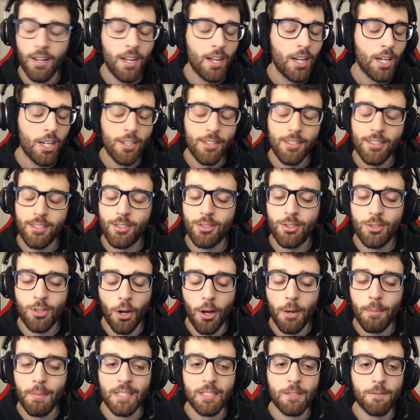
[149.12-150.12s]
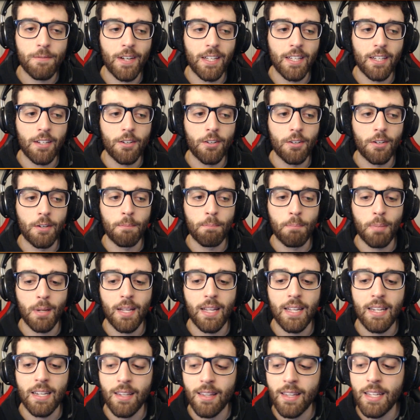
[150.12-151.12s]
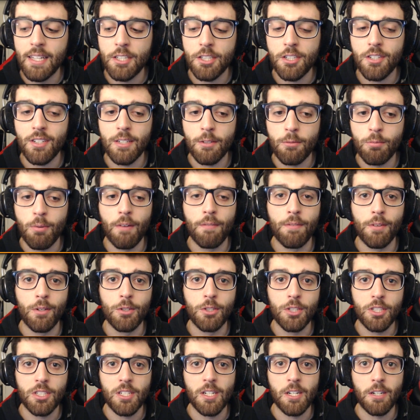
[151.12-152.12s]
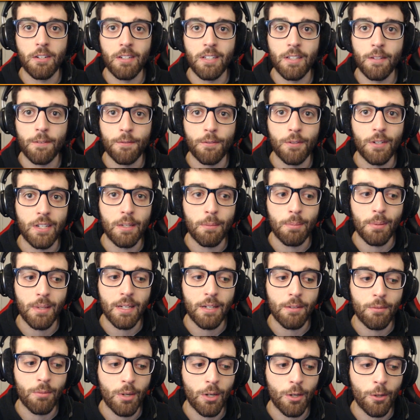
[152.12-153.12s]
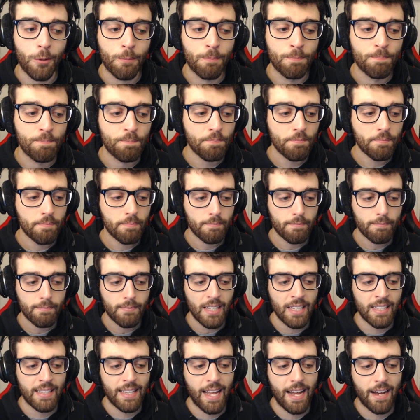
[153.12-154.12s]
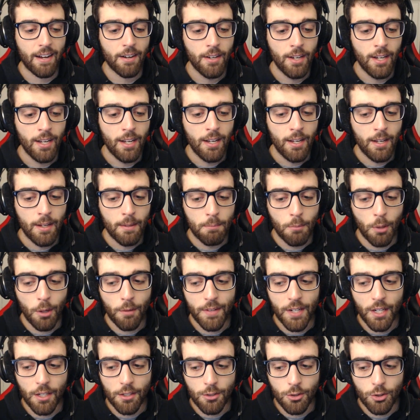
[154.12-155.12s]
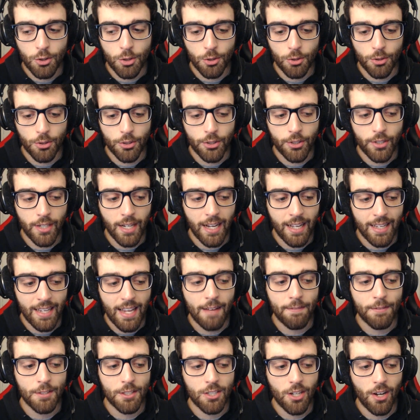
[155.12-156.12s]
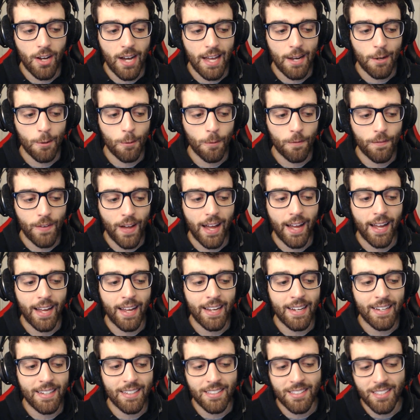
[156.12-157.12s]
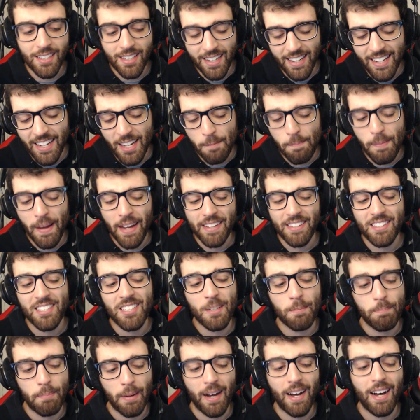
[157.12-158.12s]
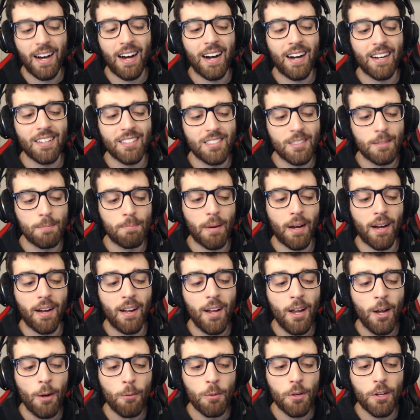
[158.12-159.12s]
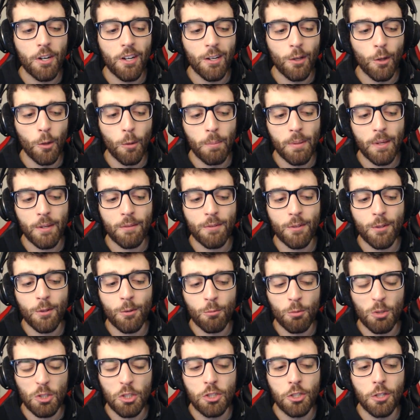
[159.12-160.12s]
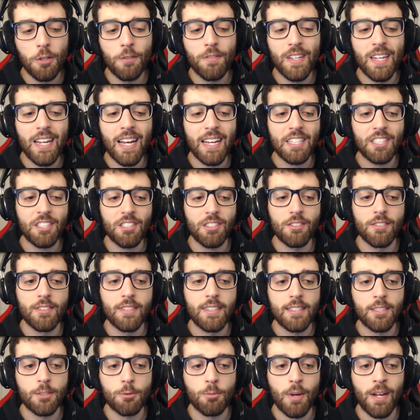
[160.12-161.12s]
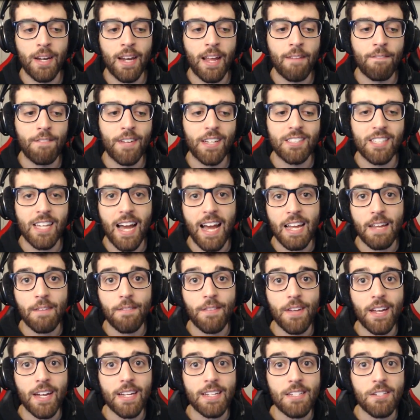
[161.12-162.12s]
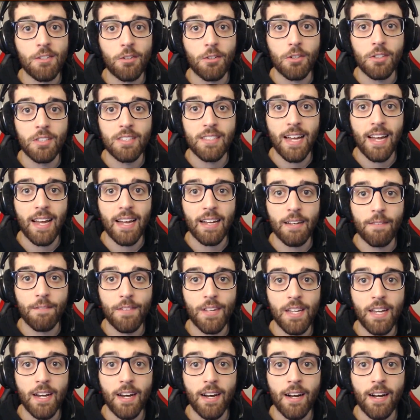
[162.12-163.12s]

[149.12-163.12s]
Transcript: so much fun to go and play, literally revolutionary in the free-to-play realm. Now, moving on to another title that is a kickback to the past, but we've got a little bit of a rejuvenation on this one, and that's AVA Dog Tag, the